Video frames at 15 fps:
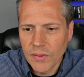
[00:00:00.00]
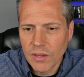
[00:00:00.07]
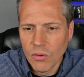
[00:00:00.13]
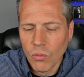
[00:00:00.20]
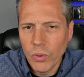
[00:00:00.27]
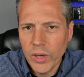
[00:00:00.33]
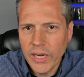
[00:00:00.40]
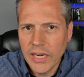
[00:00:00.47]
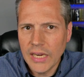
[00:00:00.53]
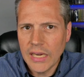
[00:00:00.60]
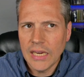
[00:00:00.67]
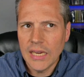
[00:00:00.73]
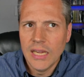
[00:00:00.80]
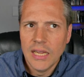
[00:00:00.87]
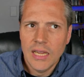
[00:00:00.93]

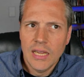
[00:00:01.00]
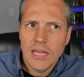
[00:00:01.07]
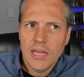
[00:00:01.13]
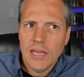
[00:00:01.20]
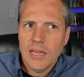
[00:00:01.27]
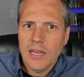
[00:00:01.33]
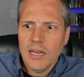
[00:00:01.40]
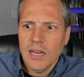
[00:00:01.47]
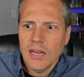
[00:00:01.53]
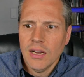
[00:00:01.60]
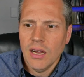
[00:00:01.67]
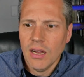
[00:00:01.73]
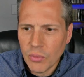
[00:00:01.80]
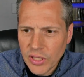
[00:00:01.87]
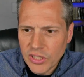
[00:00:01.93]
we
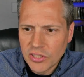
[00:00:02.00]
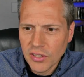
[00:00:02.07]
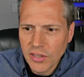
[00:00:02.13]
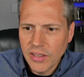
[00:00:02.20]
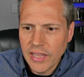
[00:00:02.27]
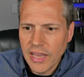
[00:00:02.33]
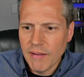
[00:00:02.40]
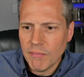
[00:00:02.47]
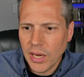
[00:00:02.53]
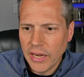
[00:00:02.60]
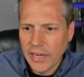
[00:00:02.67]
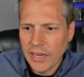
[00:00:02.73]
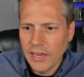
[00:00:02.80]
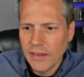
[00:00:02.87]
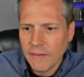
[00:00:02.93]
took that
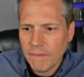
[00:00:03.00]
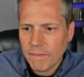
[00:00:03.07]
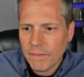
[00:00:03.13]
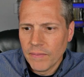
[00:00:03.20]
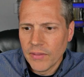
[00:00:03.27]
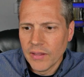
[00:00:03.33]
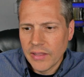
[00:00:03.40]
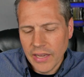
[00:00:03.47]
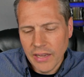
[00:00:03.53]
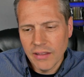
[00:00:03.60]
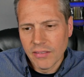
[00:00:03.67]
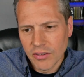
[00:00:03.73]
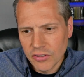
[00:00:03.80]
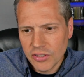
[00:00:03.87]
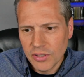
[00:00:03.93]
money, that
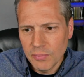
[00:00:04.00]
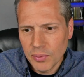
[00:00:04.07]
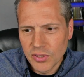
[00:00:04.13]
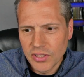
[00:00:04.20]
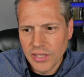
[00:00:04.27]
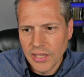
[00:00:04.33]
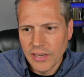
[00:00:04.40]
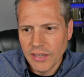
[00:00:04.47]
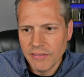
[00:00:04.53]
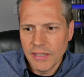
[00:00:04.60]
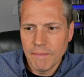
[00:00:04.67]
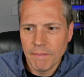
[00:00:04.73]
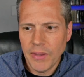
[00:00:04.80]
13% of it,